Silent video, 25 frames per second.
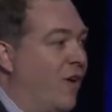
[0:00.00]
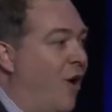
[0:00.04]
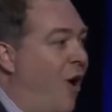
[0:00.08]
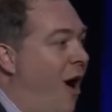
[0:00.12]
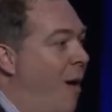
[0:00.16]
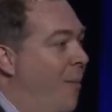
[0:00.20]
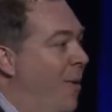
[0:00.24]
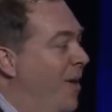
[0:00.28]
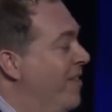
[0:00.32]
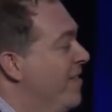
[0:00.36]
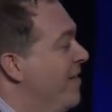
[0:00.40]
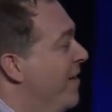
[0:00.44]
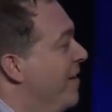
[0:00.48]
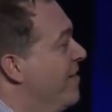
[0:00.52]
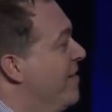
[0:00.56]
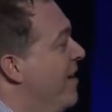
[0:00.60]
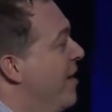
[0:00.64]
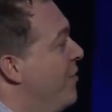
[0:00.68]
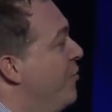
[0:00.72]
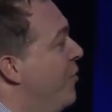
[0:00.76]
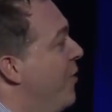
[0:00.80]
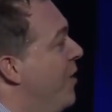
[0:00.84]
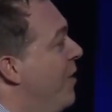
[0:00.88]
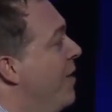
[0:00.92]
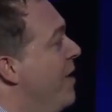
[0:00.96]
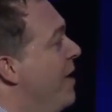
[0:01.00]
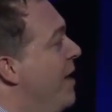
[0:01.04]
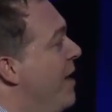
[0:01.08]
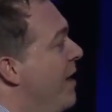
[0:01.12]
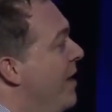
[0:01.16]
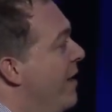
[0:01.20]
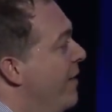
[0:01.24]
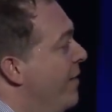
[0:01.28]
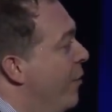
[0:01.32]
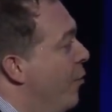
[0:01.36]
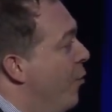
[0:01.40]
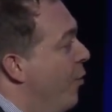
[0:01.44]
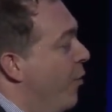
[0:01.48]
comets, etc.,
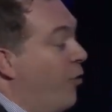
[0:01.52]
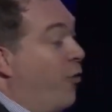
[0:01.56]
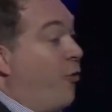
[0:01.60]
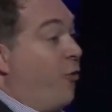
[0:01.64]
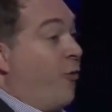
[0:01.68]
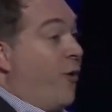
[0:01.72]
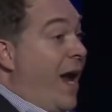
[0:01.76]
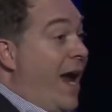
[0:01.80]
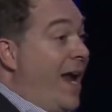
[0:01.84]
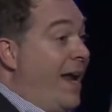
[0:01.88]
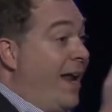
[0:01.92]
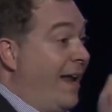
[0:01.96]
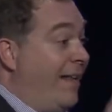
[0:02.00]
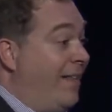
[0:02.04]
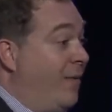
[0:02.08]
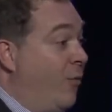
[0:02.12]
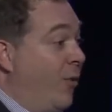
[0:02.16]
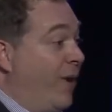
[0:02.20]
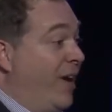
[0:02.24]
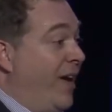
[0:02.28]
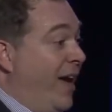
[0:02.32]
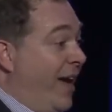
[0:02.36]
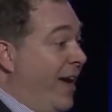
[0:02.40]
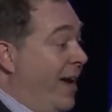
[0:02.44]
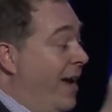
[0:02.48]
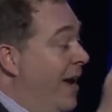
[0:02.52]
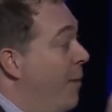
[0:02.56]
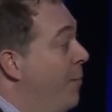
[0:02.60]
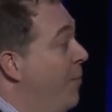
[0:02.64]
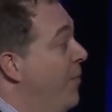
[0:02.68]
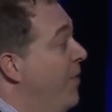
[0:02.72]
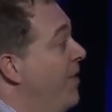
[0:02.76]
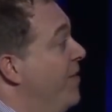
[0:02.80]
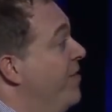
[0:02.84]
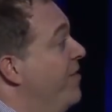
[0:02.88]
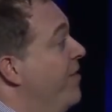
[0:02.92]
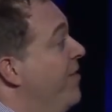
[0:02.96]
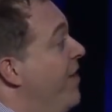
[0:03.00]
that were creating, that were kicking
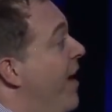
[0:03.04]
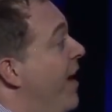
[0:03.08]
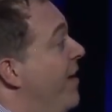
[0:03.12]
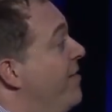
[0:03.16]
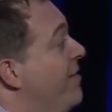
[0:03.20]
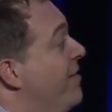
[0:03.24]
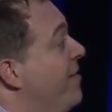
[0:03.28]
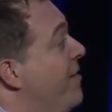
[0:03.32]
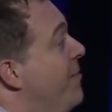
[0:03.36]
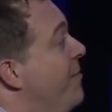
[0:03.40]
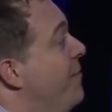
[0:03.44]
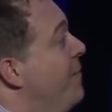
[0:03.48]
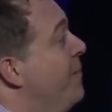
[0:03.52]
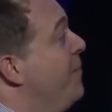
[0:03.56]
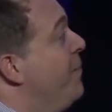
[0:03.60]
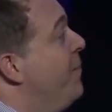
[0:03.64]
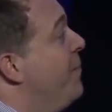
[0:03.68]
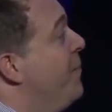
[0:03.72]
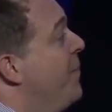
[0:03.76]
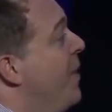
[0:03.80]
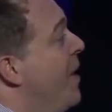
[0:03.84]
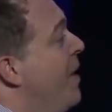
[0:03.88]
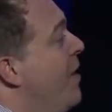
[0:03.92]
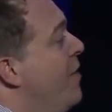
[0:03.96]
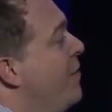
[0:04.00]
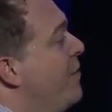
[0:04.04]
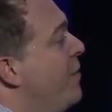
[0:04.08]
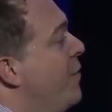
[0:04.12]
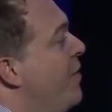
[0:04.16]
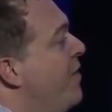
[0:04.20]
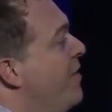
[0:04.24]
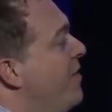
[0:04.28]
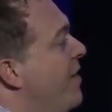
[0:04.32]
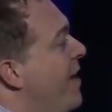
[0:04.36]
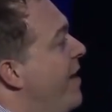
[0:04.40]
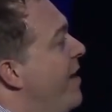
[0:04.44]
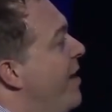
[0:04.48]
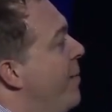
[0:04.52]
up this dust. So
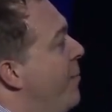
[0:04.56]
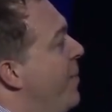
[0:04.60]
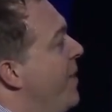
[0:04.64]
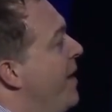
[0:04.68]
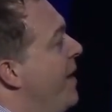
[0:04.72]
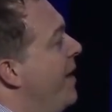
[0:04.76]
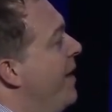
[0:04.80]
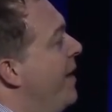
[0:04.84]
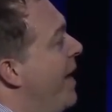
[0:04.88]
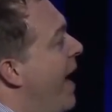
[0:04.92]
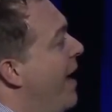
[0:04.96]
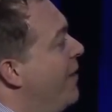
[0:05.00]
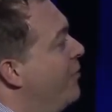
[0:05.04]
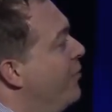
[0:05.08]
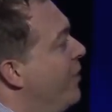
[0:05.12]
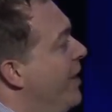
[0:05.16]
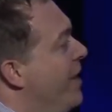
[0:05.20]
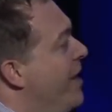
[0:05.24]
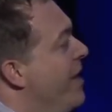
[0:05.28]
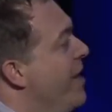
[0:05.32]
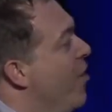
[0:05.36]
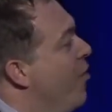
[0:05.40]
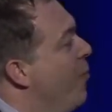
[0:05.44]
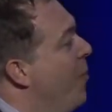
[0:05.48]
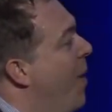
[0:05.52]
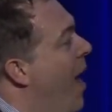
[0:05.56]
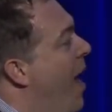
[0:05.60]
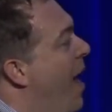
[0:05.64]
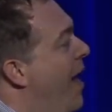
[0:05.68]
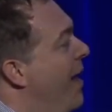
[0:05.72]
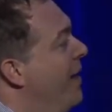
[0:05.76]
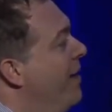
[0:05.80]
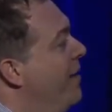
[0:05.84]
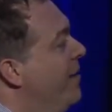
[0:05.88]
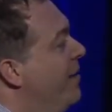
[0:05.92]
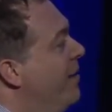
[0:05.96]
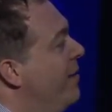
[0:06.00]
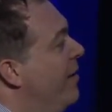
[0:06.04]
this ended up being actually a
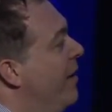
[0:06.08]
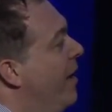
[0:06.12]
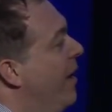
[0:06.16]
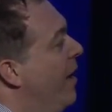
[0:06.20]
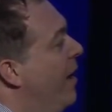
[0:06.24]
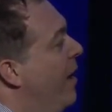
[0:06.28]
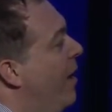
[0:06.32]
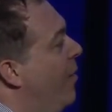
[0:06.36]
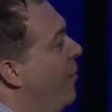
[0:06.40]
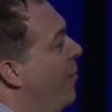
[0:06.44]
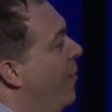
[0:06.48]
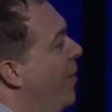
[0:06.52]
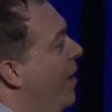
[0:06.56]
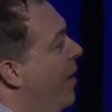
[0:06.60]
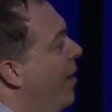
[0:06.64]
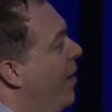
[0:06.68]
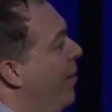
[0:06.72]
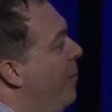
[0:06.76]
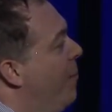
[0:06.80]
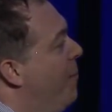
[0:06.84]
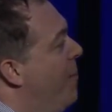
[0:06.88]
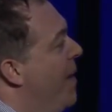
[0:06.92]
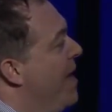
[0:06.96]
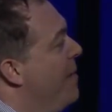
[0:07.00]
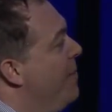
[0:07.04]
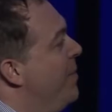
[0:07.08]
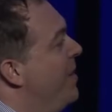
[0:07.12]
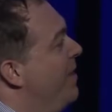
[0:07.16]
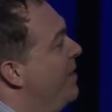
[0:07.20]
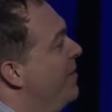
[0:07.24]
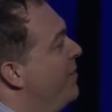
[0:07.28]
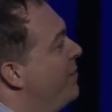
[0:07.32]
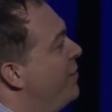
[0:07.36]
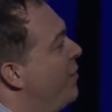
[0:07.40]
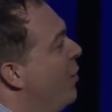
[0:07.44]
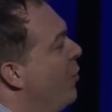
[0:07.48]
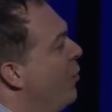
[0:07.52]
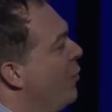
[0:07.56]
nearby uh, uh, baby
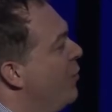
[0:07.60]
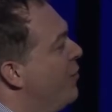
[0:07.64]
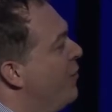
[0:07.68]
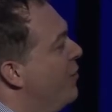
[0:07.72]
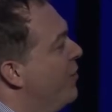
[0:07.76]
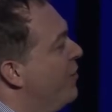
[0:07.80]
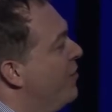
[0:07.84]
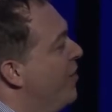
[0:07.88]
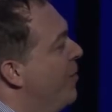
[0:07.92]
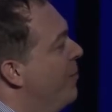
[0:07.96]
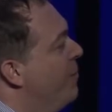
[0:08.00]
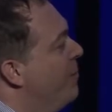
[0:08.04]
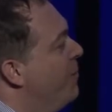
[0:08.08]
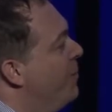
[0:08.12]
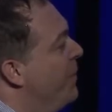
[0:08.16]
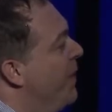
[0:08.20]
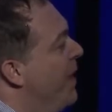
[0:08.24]
solar system.